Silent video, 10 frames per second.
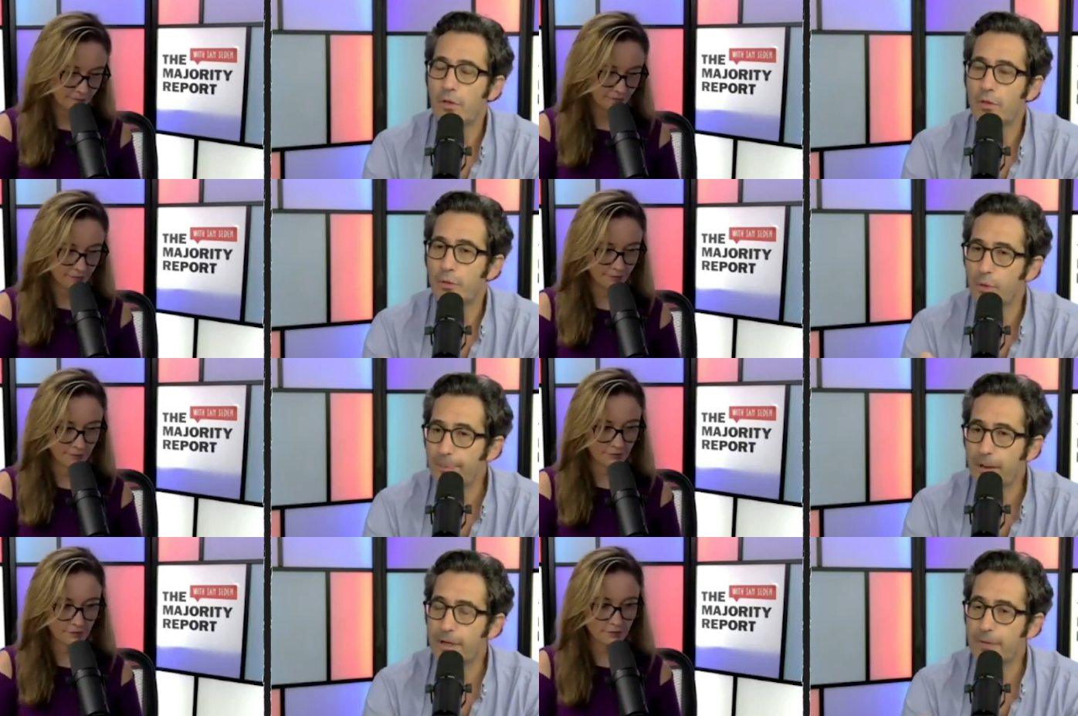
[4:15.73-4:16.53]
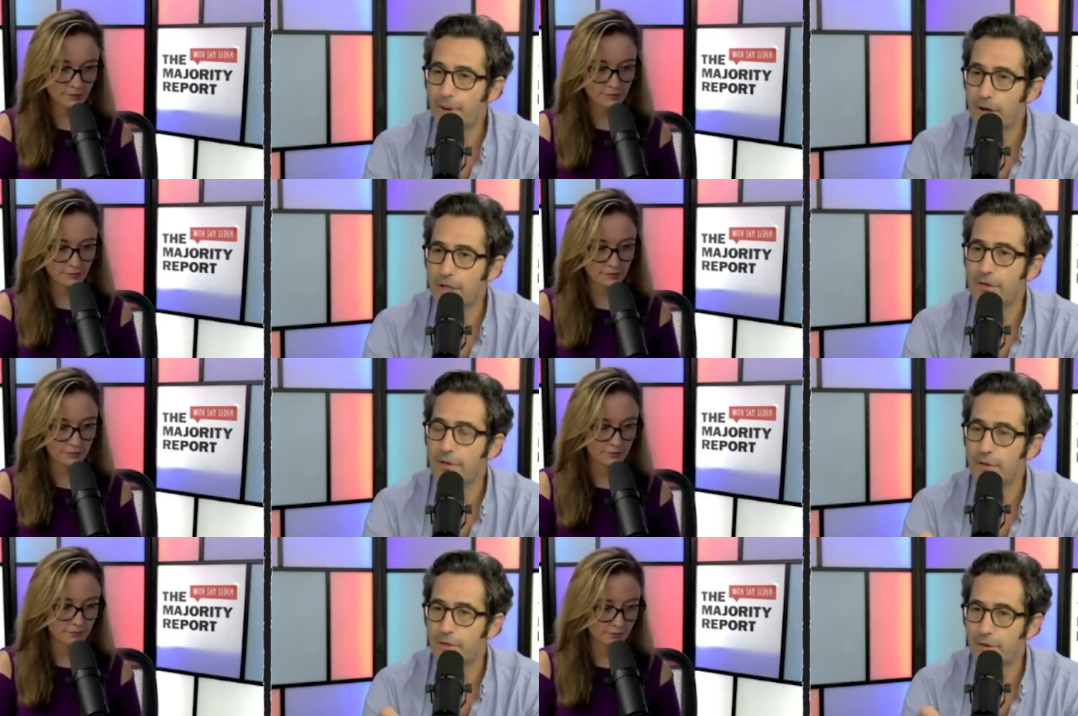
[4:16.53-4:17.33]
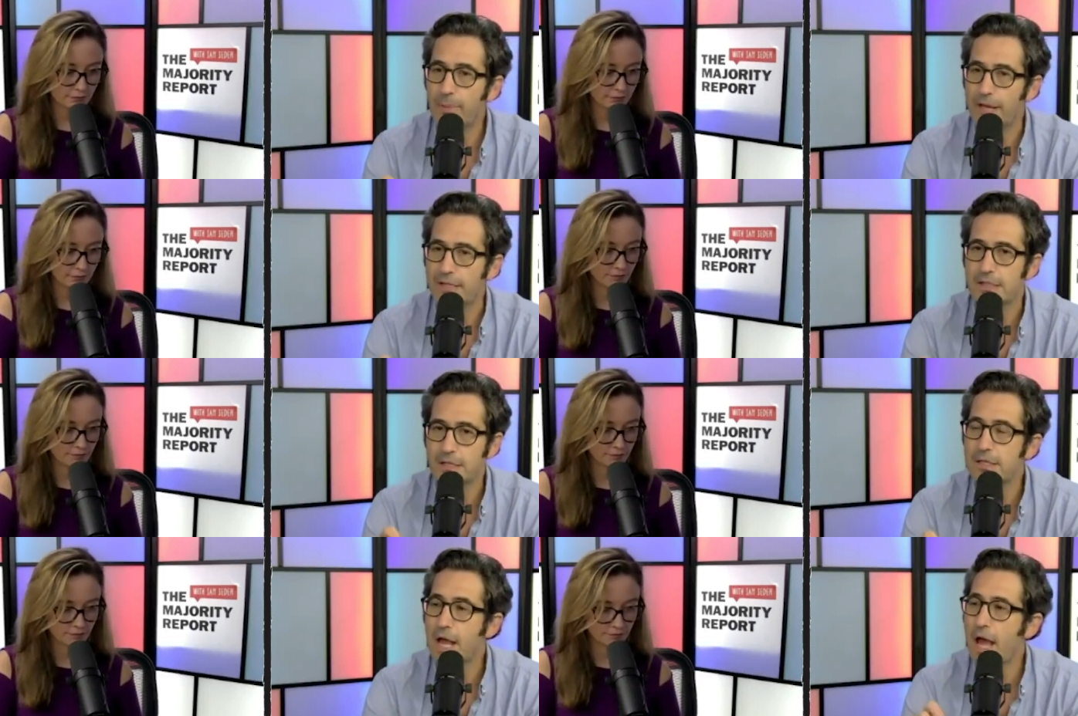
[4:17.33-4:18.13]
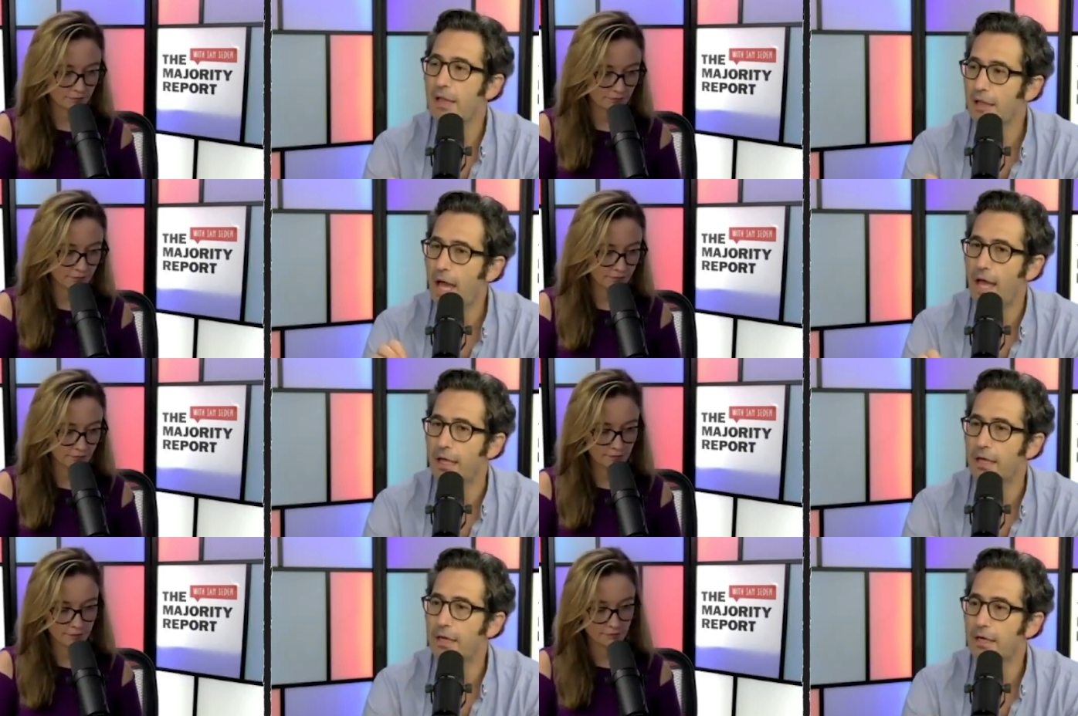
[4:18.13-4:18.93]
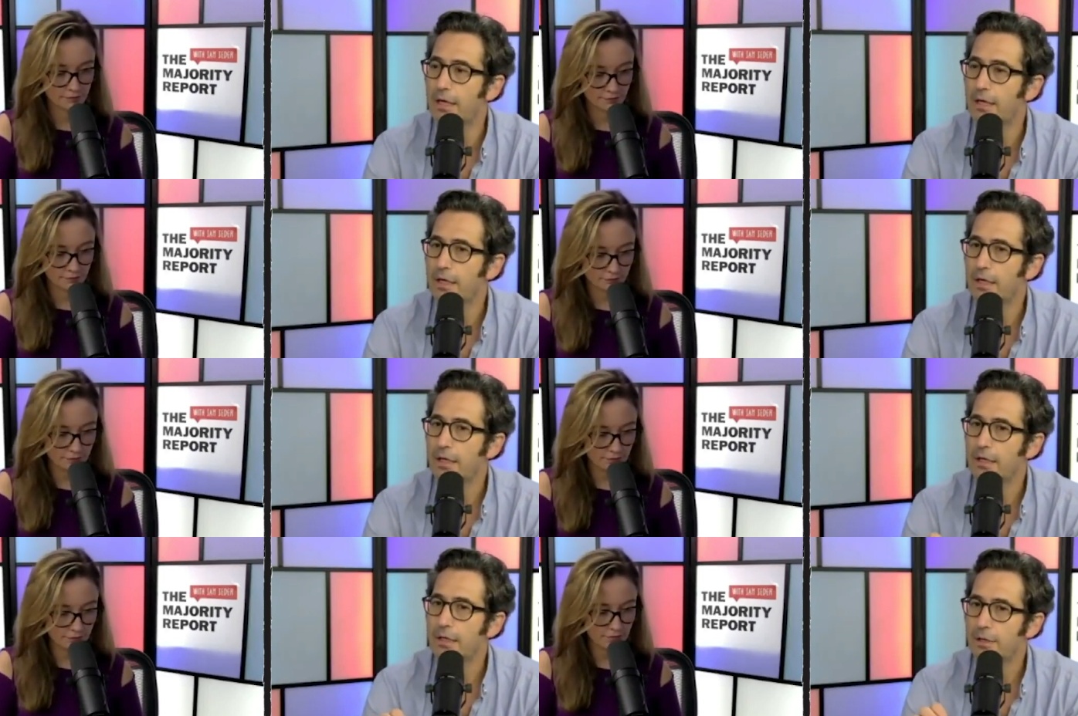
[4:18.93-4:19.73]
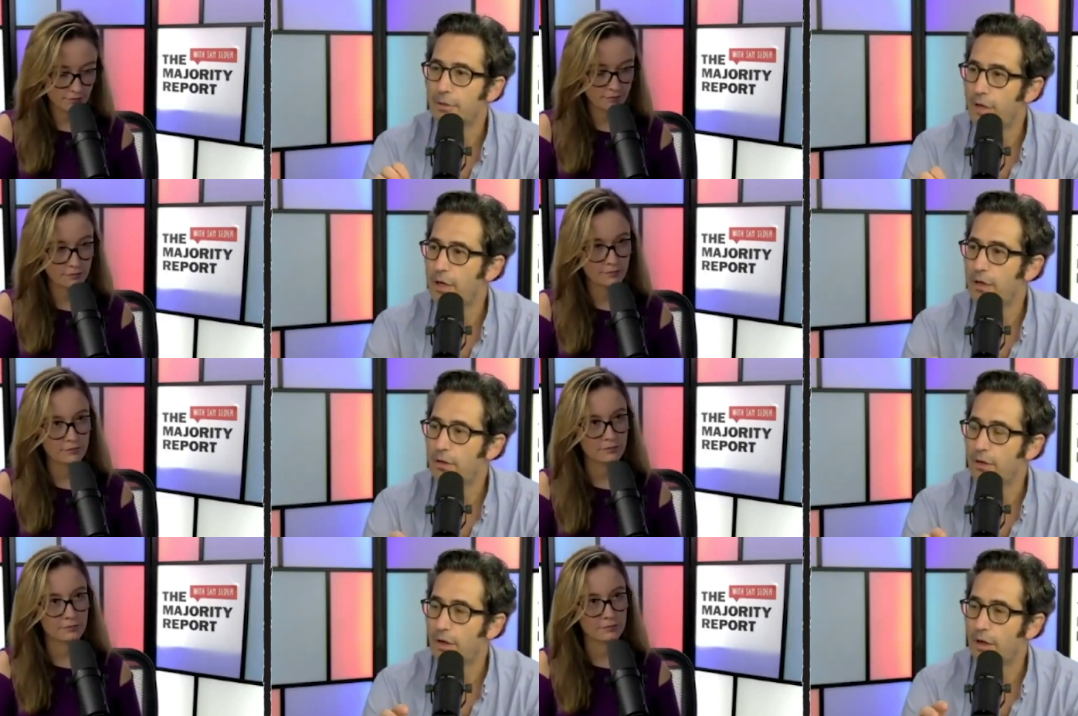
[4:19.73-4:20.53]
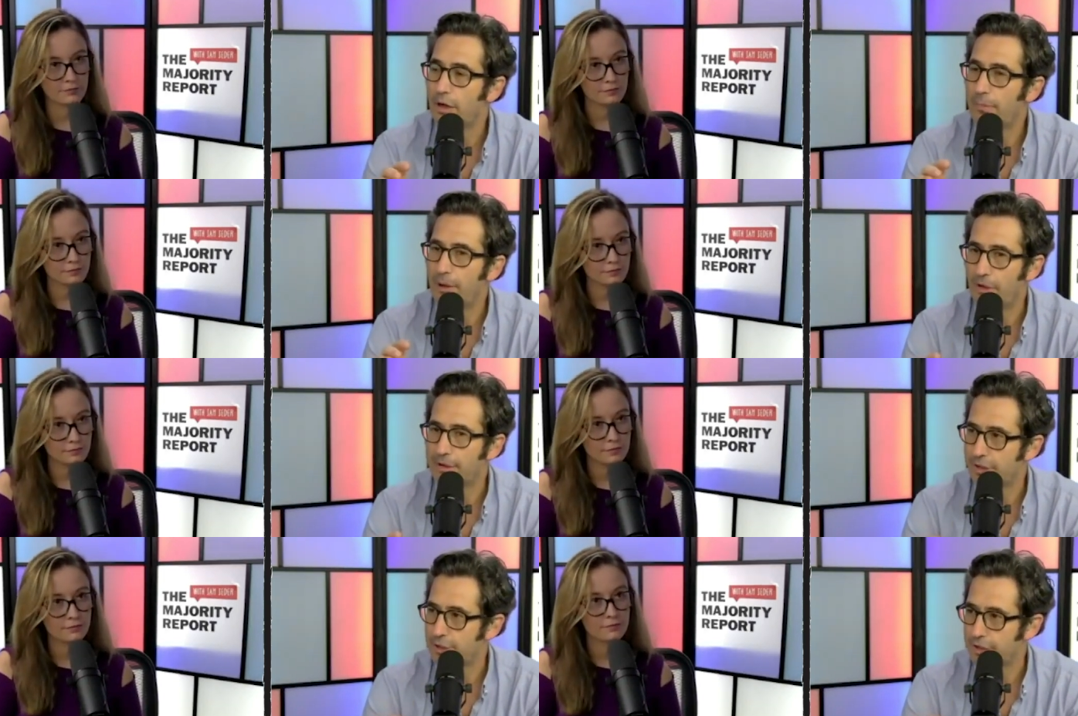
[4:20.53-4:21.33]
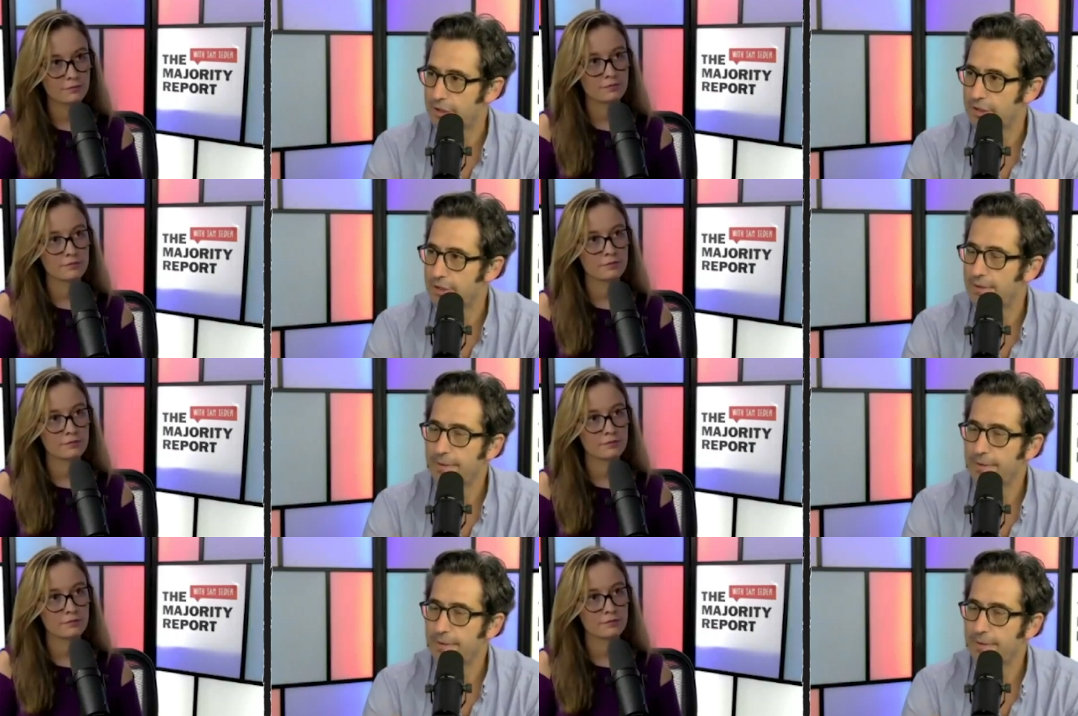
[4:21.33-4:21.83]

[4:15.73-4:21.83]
Speaker 1: Republican Party, their base does not like their politicians.